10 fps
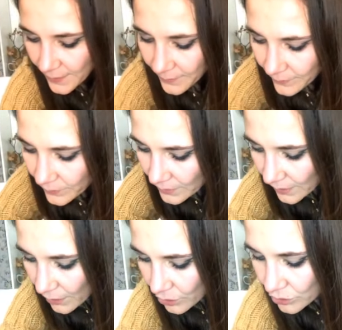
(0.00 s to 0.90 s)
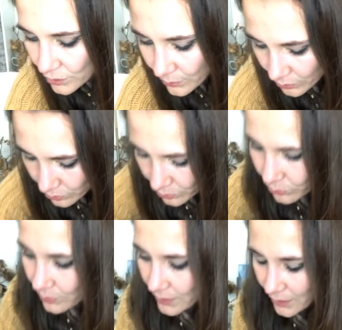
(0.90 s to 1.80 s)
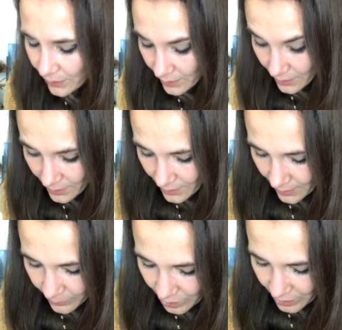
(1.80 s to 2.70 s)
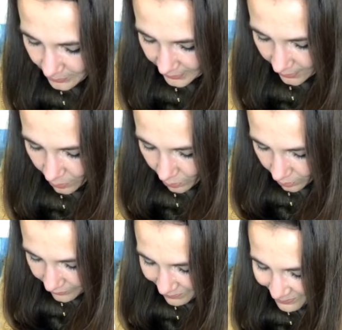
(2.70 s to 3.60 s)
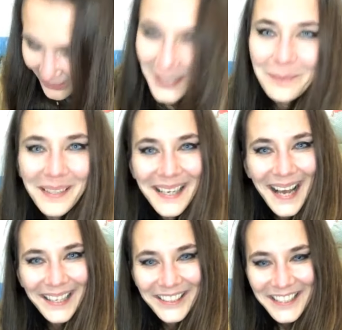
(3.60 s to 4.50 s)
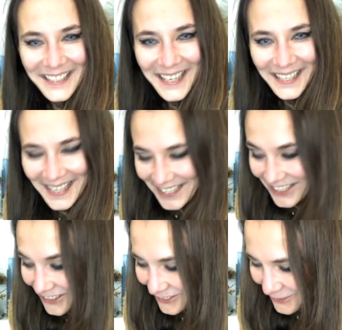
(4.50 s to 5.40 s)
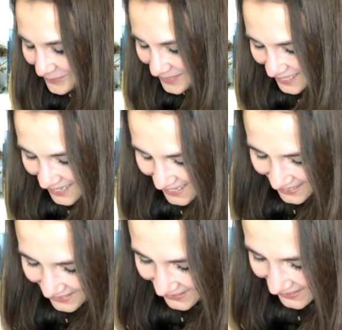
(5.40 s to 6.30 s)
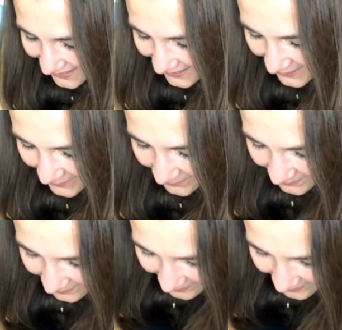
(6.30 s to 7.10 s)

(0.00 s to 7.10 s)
see what I also want to do in here. Just bringing all possible colors, and then later it will be a